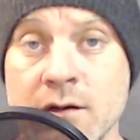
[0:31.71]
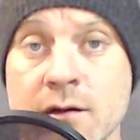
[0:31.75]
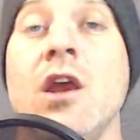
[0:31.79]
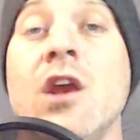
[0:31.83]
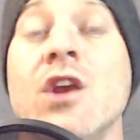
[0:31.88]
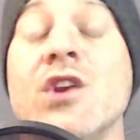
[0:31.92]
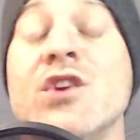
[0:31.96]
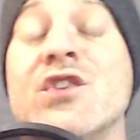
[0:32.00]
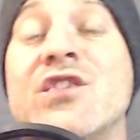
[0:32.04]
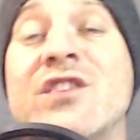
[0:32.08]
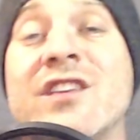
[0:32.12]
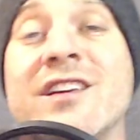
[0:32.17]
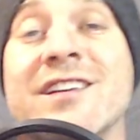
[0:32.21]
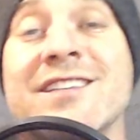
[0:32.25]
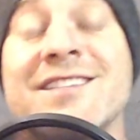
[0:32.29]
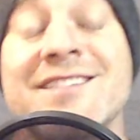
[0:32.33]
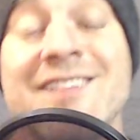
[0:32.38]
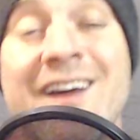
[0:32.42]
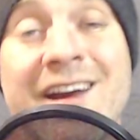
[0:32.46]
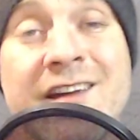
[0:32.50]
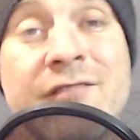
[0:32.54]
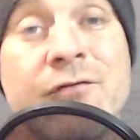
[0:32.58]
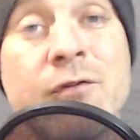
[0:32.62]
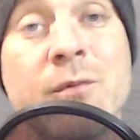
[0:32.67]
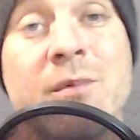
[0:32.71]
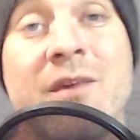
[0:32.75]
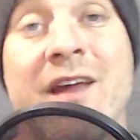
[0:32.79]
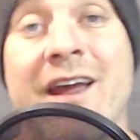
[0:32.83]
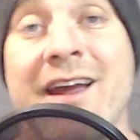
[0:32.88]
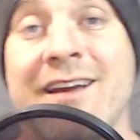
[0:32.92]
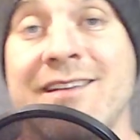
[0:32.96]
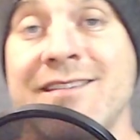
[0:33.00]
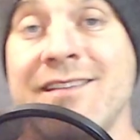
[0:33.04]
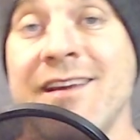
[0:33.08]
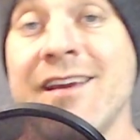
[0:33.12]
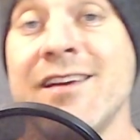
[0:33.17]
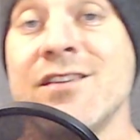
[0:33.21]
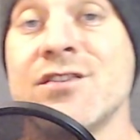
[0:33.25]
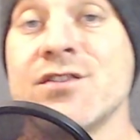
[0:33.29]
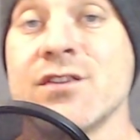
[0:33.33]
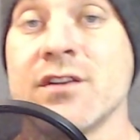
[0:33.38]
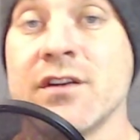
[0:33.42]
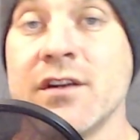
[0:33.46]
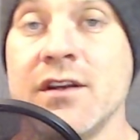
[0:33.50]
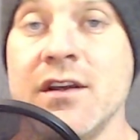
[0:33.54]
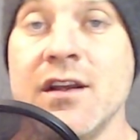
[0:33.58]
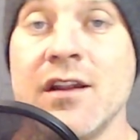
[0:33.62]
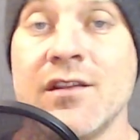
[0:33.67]
You see, aside from
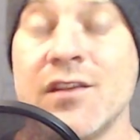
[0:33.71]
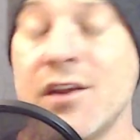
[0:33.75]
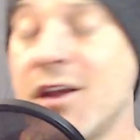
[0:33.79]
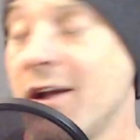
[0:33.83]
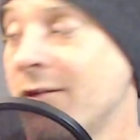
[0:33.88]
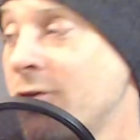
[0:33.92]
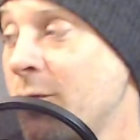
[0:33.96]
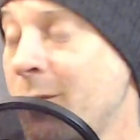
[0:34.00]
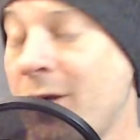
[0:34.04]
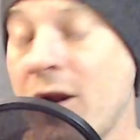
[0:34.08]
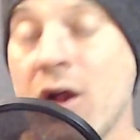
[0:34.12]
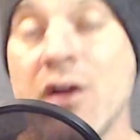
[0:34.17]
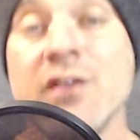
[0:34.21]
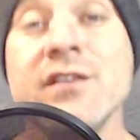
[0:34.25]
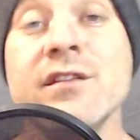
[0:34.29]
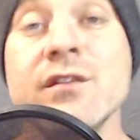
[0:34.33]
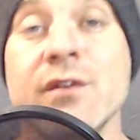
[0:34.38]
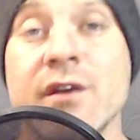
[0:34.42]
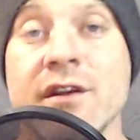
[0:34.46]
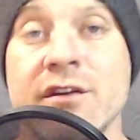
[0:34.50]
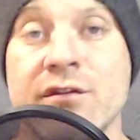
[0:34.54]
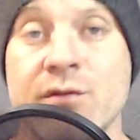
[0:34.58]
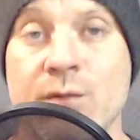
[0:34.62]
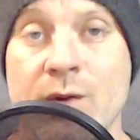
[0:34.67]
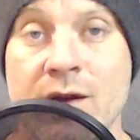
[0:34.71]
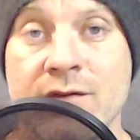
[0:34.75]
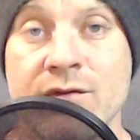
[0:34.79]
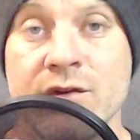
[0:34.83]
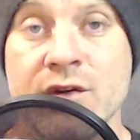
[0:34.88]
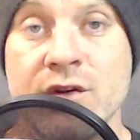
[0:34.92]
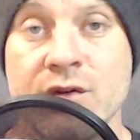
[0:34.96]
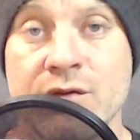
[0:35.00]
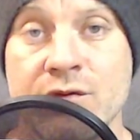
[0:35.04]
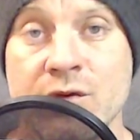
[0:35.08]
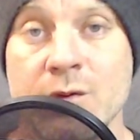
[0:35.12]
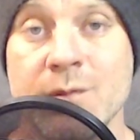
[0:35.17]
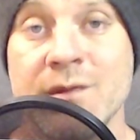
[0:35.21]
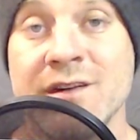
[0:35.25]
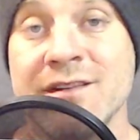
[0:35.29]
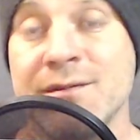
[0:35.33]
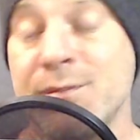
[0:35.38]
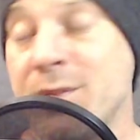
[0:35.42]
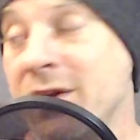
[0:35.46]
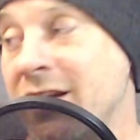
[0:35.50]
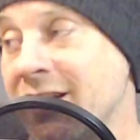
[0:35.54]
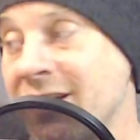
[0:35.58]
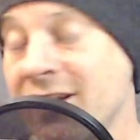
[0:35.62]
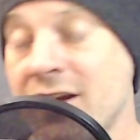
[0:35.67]
taxation, the government also gets revenue from this
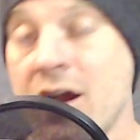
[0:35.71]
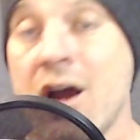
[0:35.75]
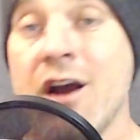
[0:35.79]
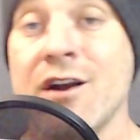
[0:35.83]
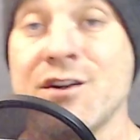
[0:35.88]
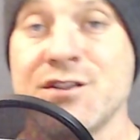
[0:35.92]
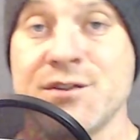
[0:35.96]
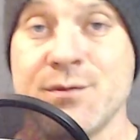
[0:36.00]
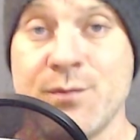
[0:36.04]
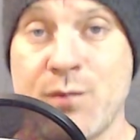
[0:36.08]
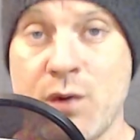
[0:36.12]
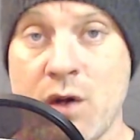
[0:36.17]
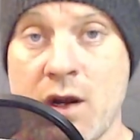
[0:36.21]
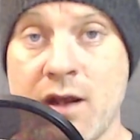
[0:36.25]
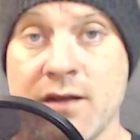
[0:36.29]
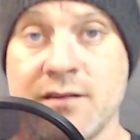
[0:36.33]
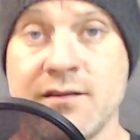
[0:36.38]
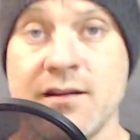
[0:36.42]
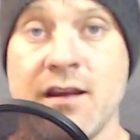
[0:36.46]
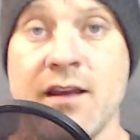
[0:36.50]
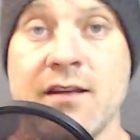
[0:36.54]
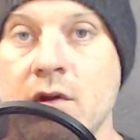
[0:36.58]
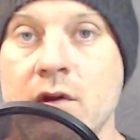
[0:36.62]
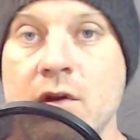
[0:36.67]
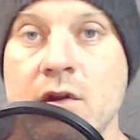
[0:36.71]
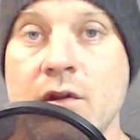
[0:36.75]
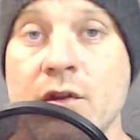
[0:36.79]
bidding and auction process.